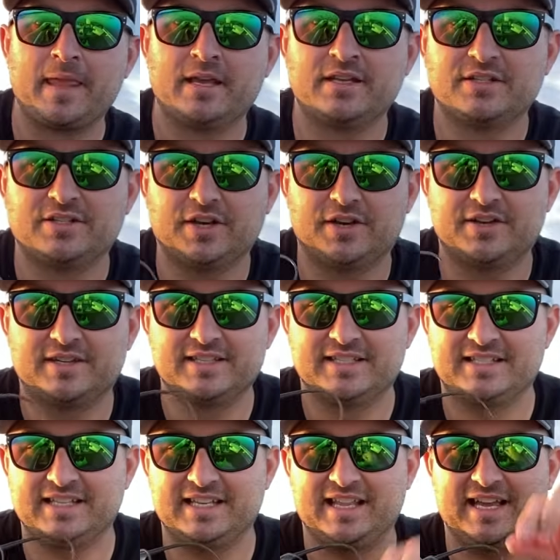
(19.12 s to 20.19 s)
So you can
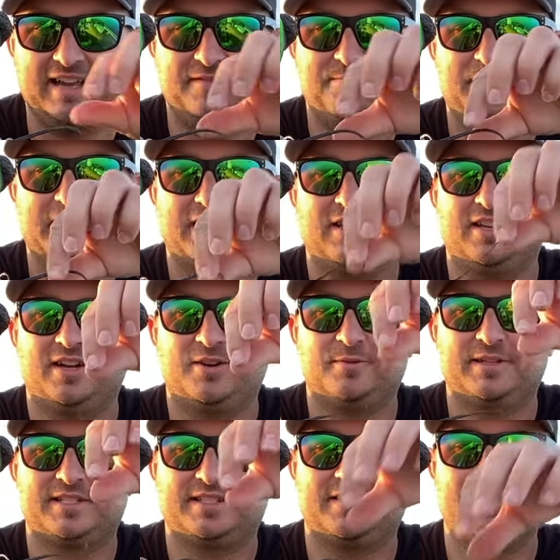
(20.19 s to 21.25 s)
see they have big long
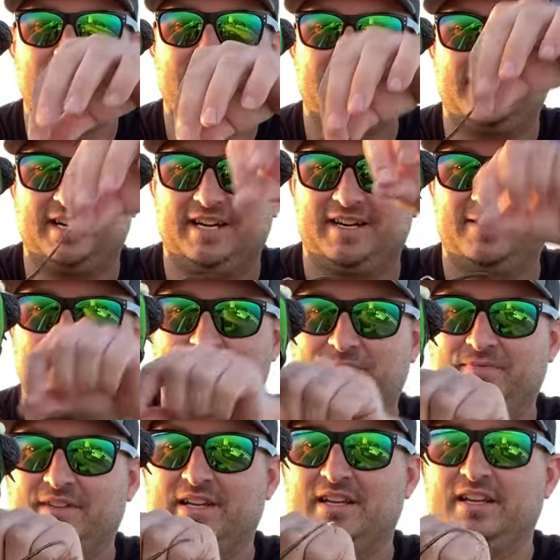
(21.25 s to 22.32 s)
whiskers here.
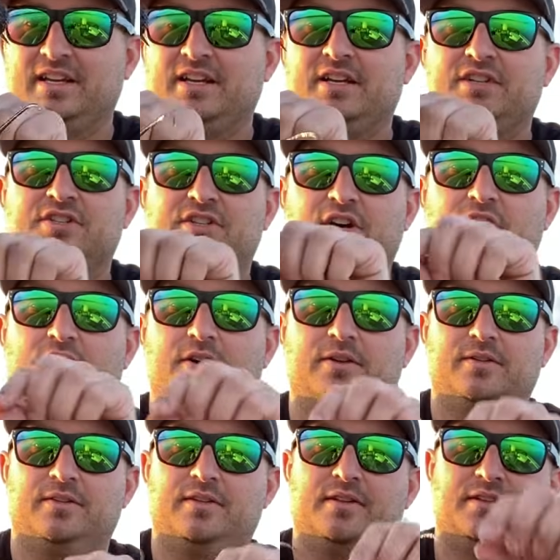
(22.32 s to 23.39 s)

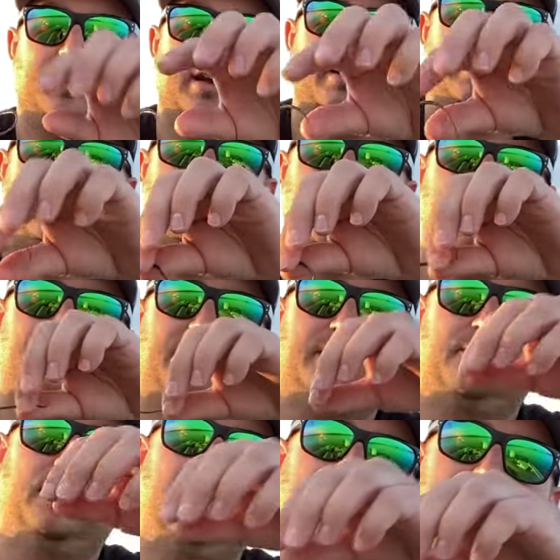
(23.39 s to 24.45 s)
So there is
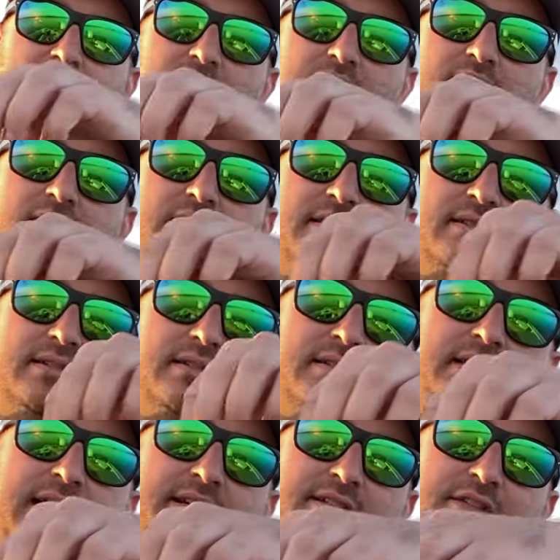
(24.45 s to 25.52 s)
nothing with their
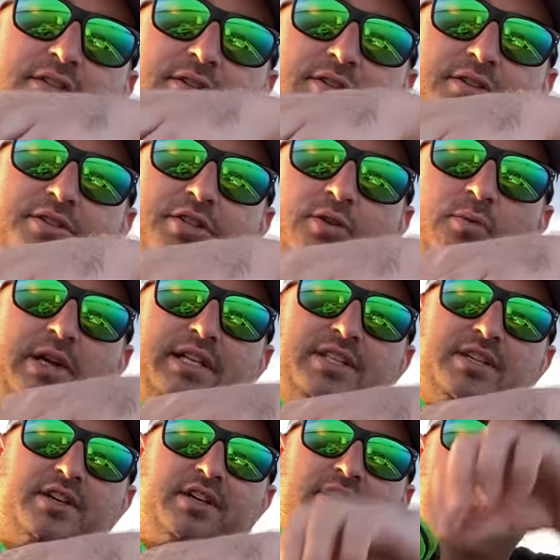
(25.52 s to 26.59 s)
tentacles or
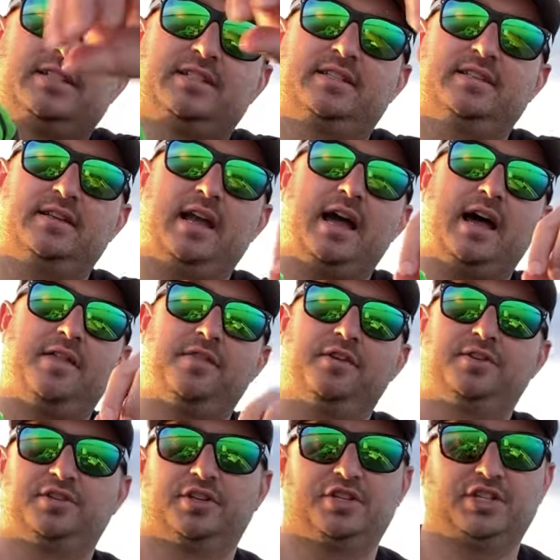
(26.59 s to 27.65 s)
whiskers.
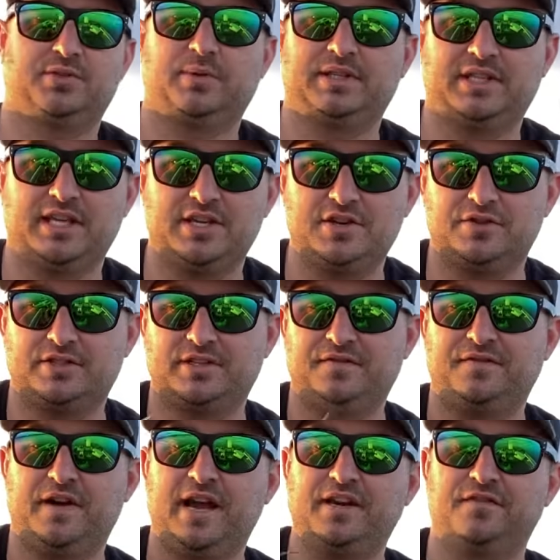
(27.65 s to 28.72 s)
Those are just what they use to
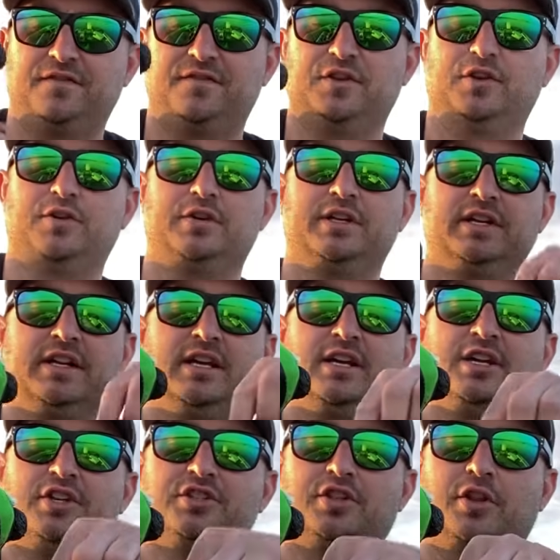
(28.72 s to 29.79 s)
find food.
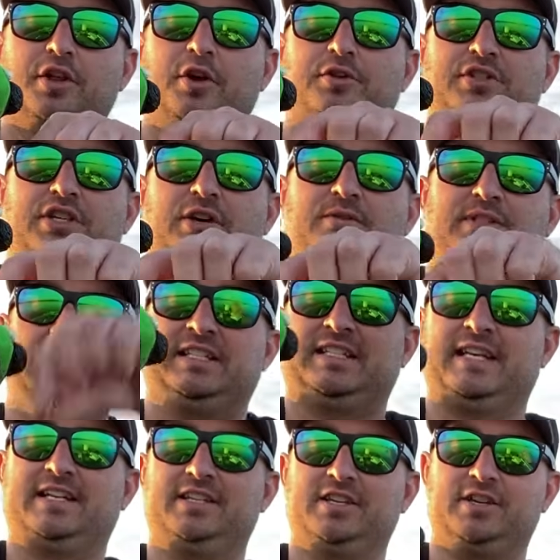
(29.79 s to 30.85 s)
So those don't
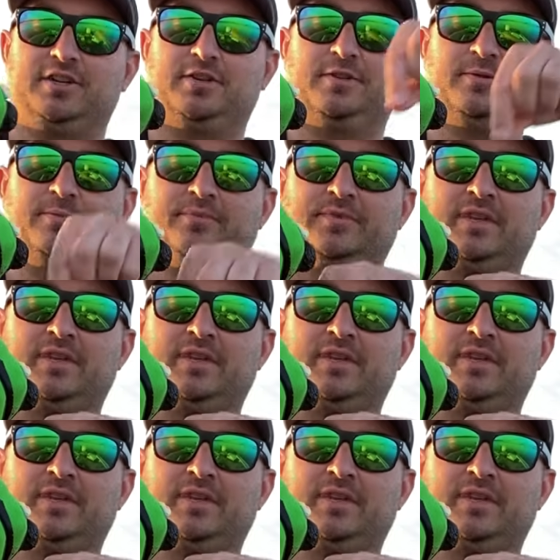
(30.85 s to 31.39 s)
sting you.